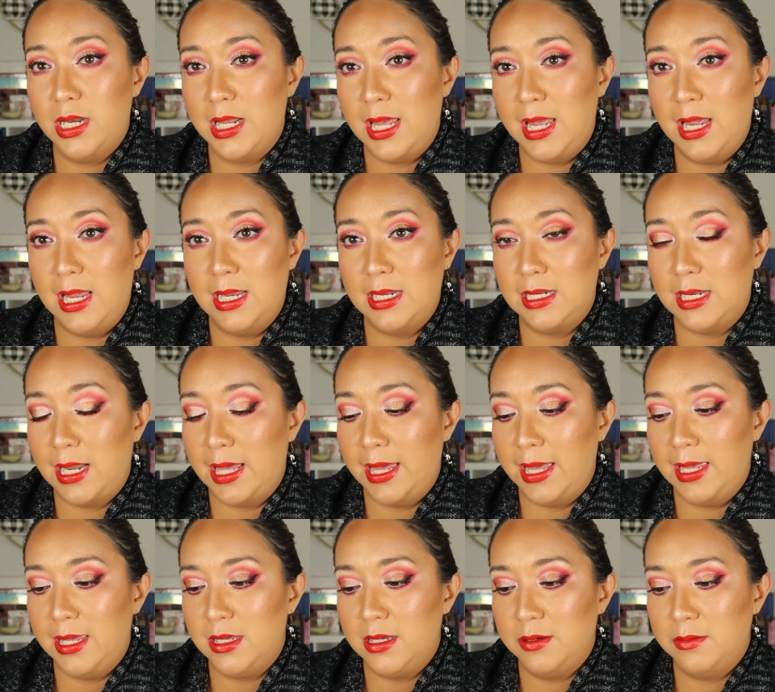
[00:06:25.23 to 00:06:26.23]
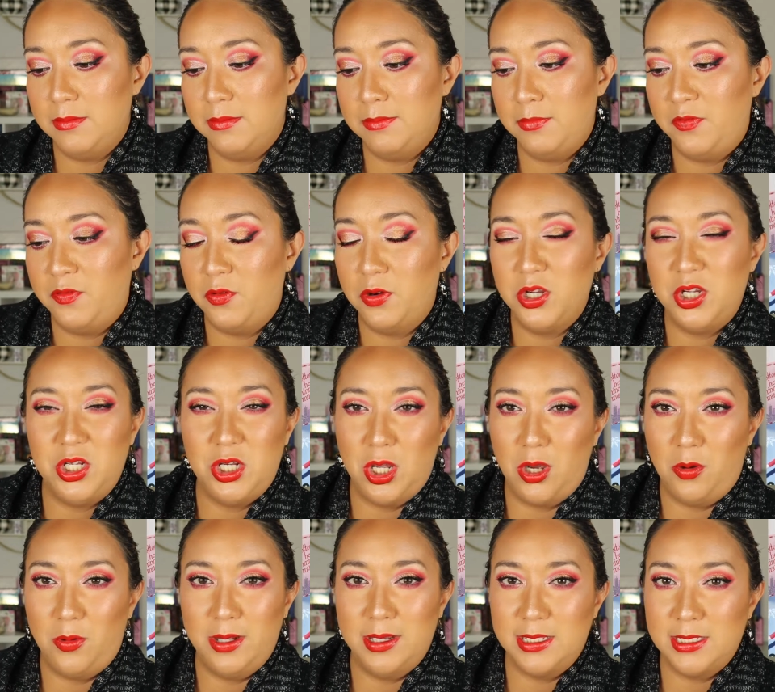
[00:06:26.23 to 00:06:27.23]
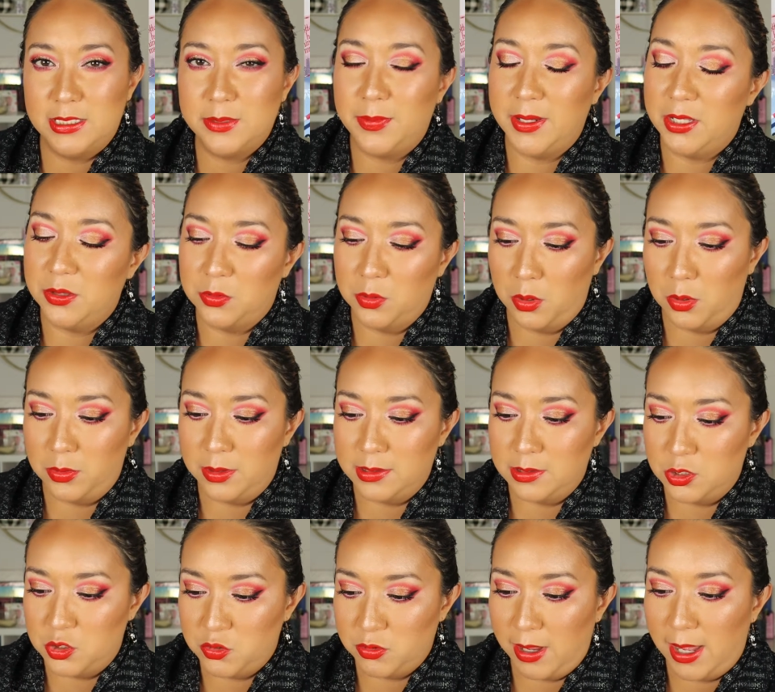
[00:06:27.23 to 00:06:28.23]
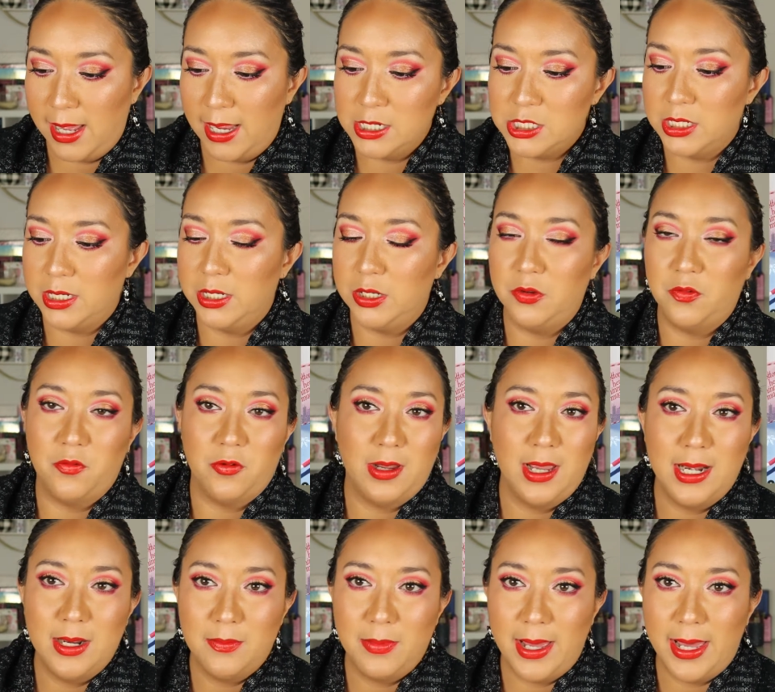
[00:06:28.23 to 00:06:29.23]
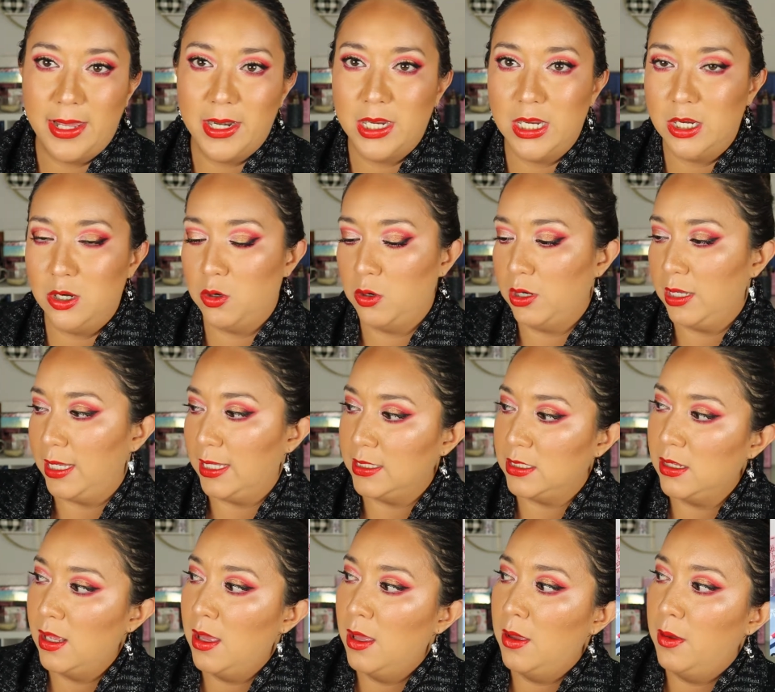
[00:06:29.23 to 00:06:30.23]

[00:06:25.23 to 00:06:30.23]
and like before you know it, it's being thrown in the trash and you forget about it, or it gets